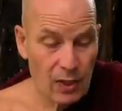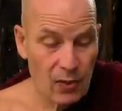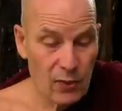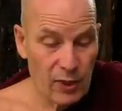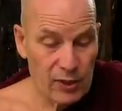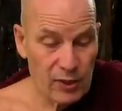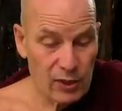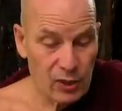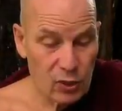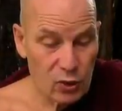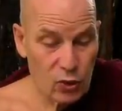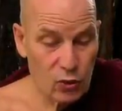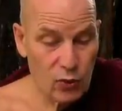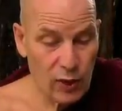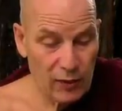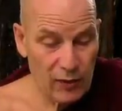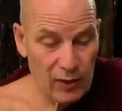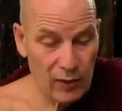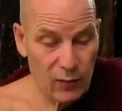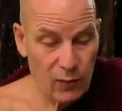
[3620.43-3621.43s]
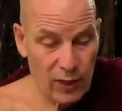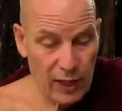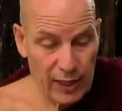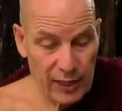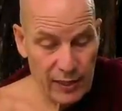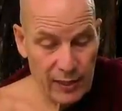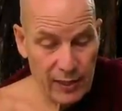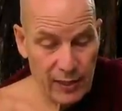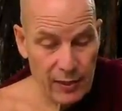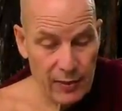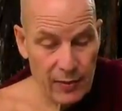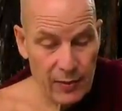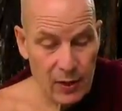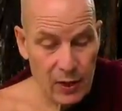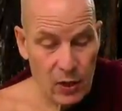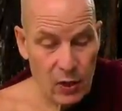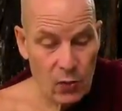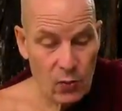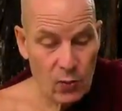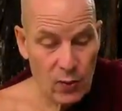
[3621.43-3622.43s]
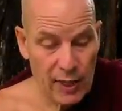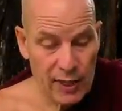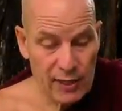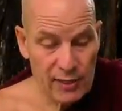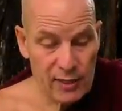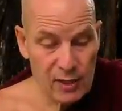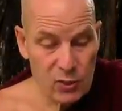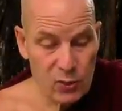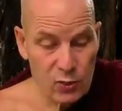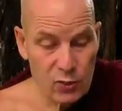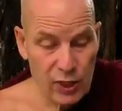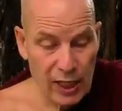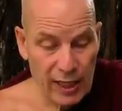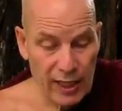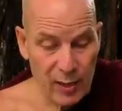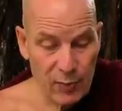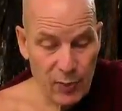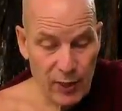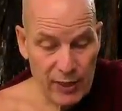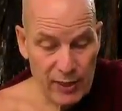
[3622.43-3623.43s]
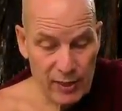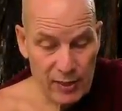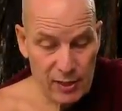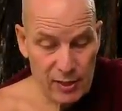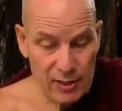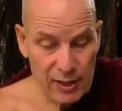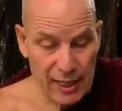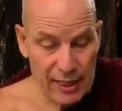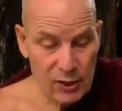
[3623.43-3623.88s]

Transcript: Question 201. What is the Dhutanga practices